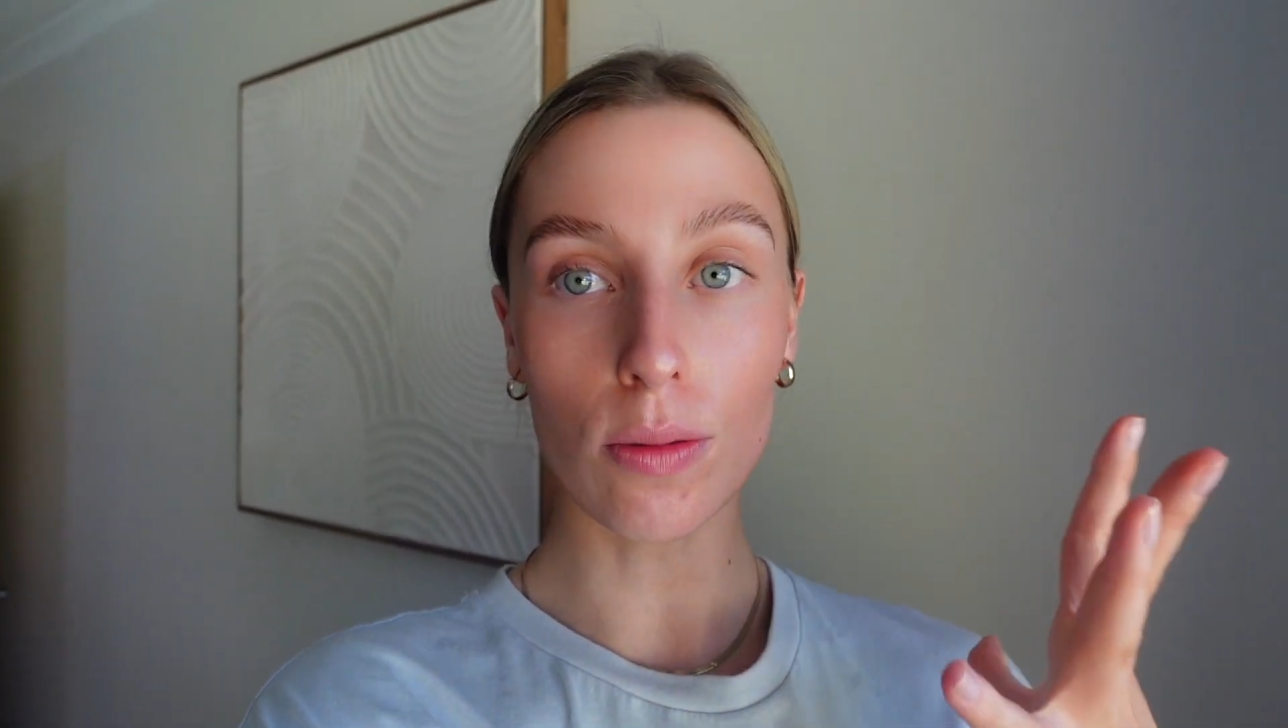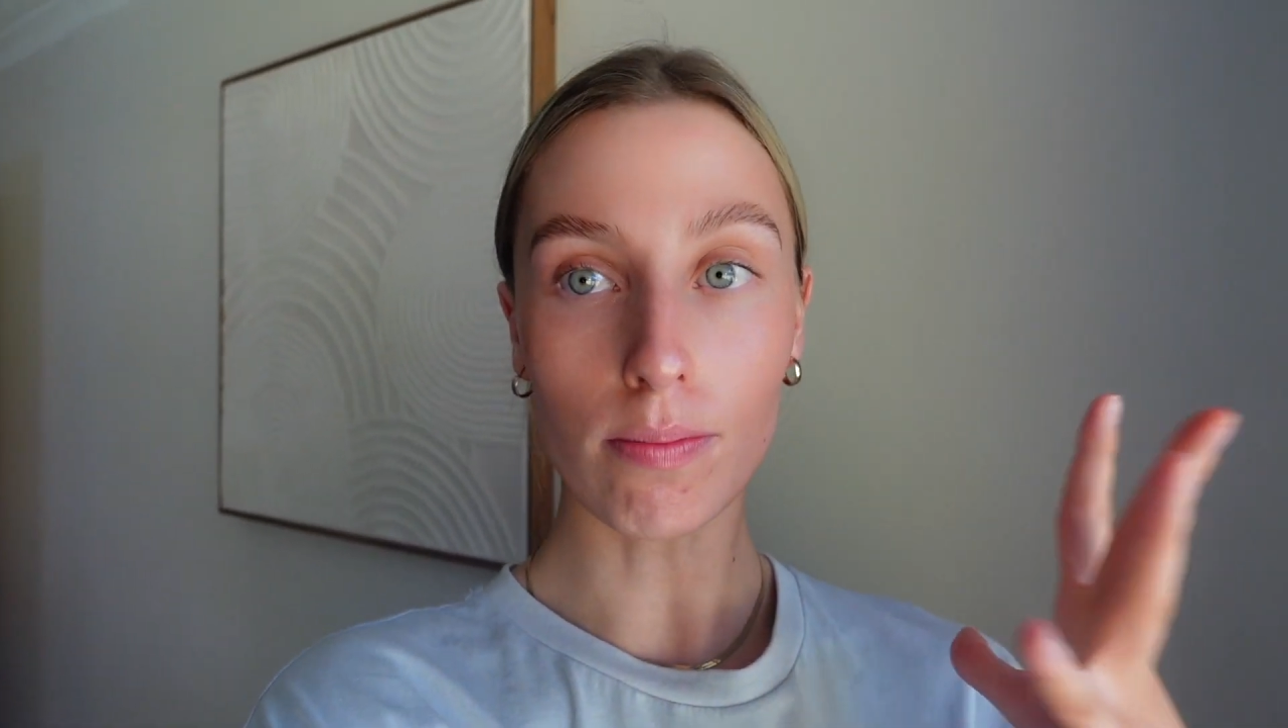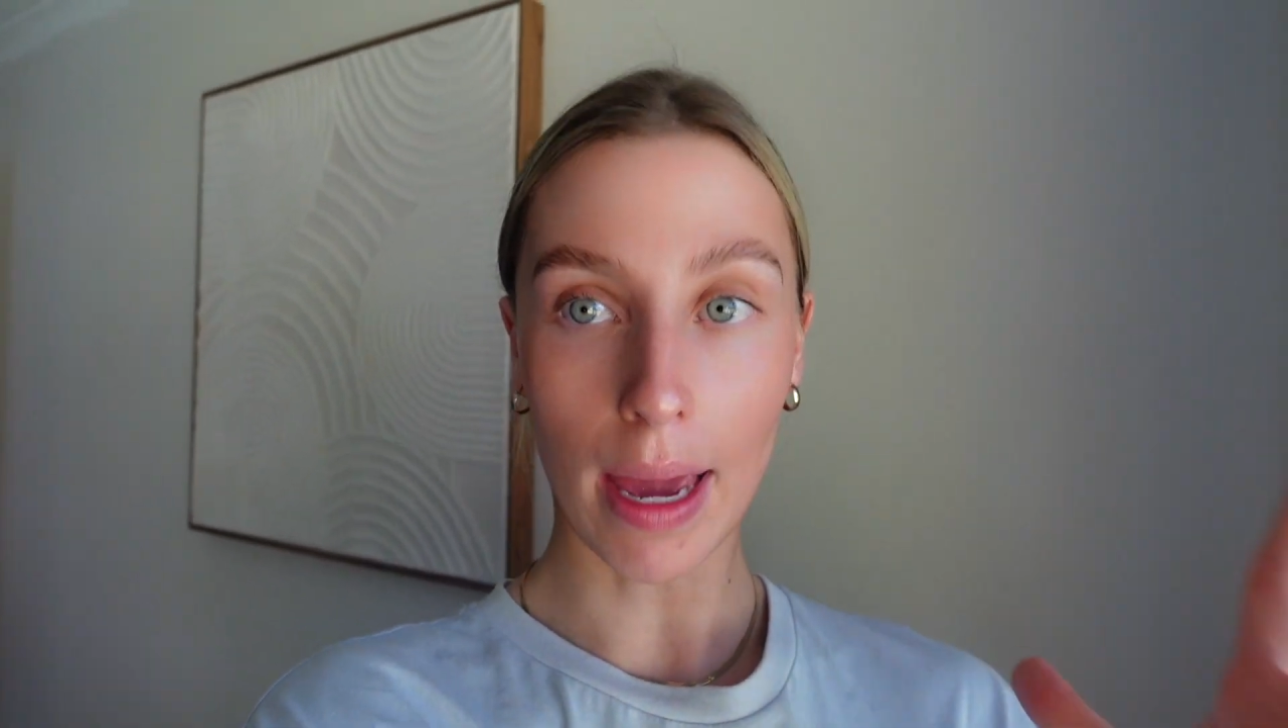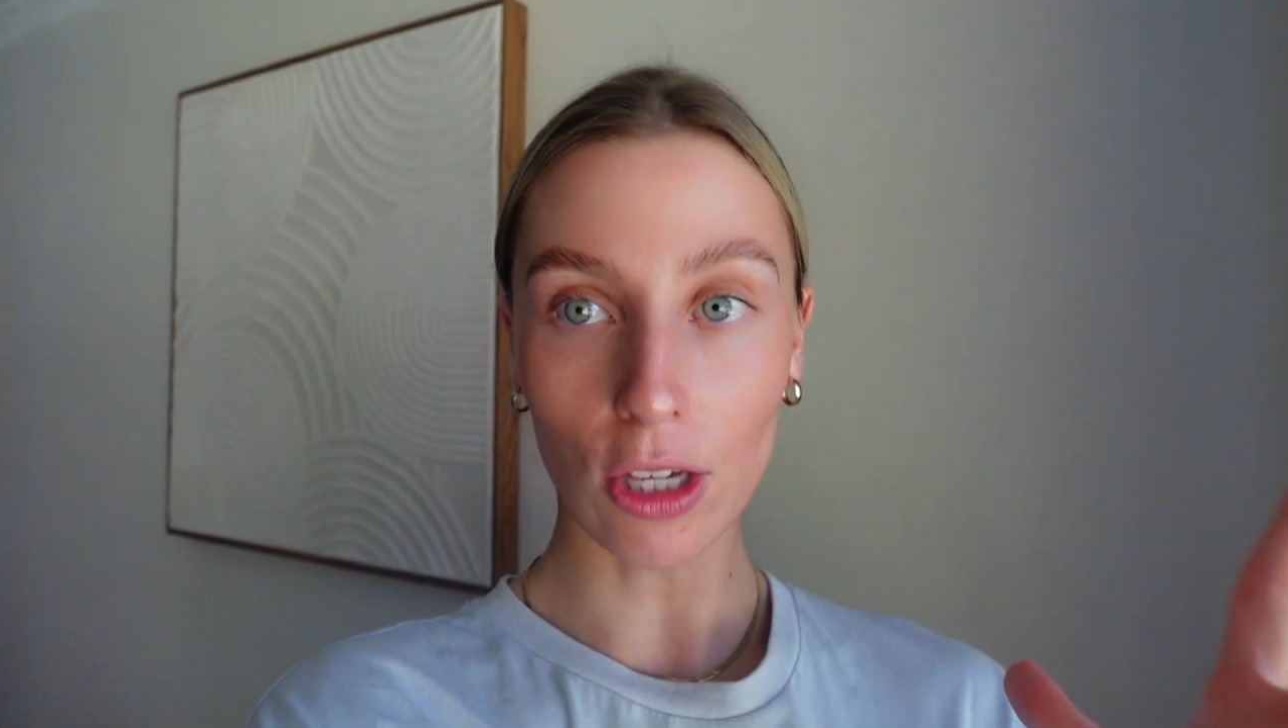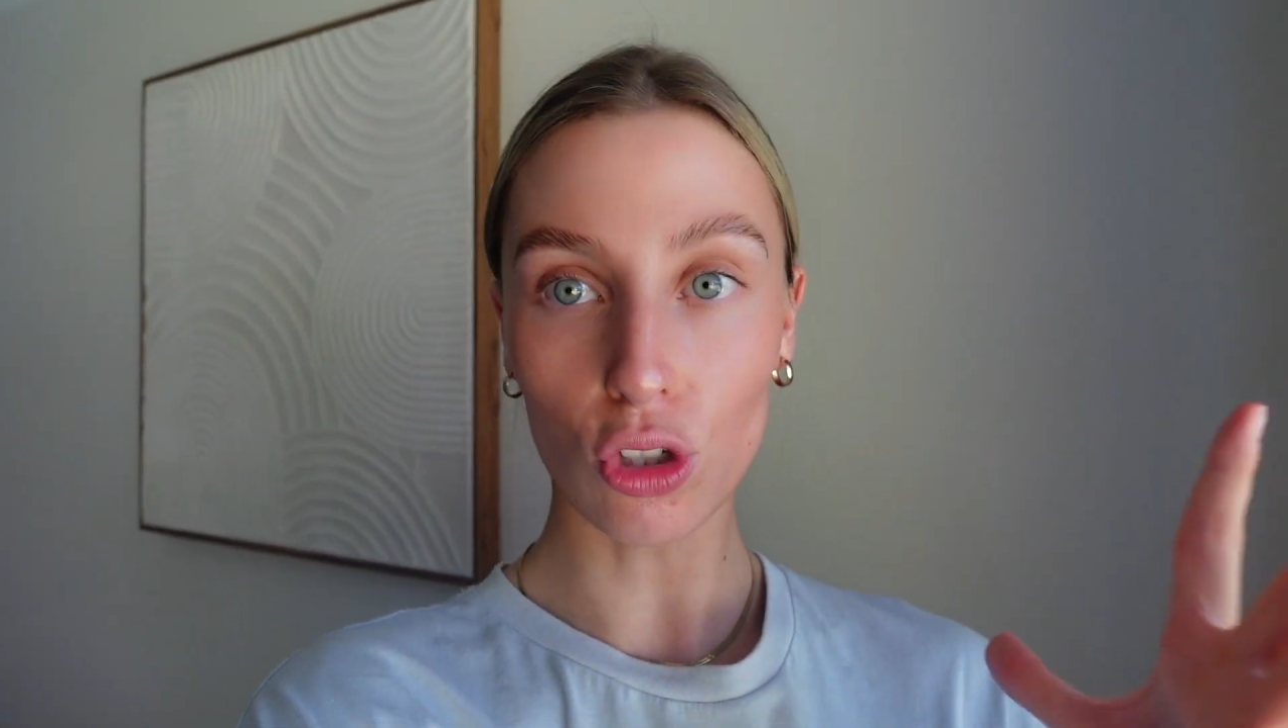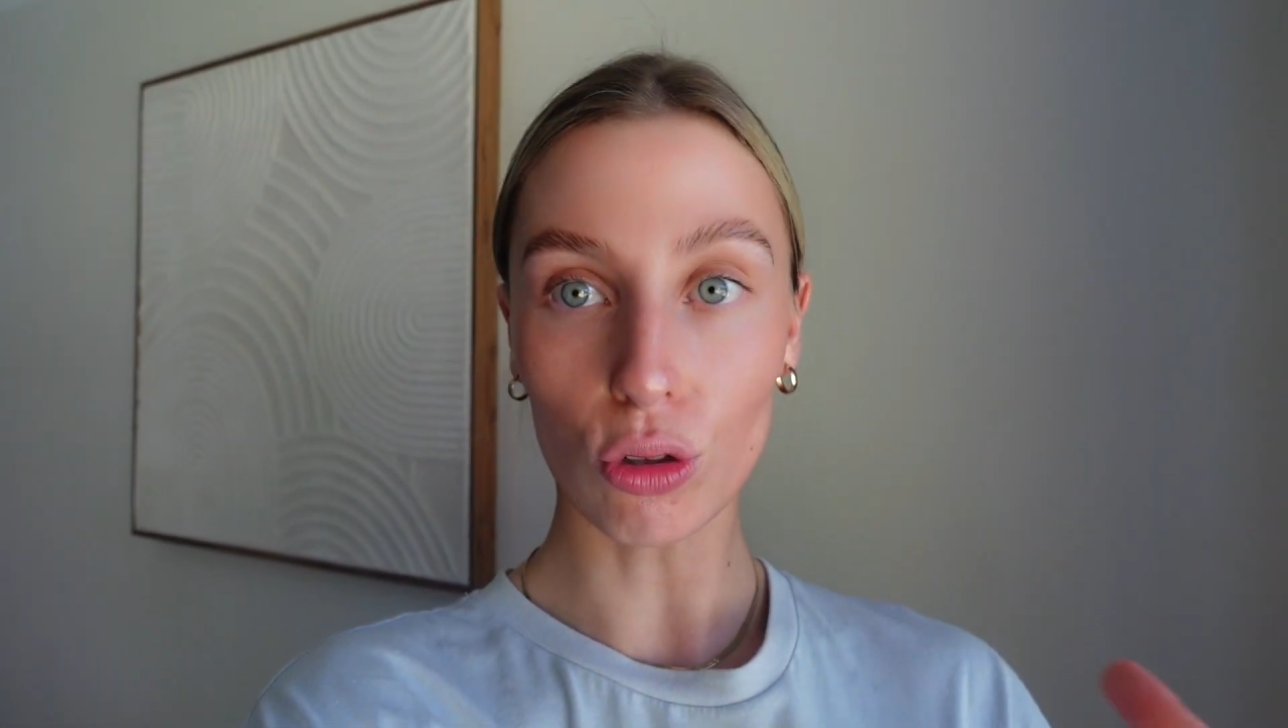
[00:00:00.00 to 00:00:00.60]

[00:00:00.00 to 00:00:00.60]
makes you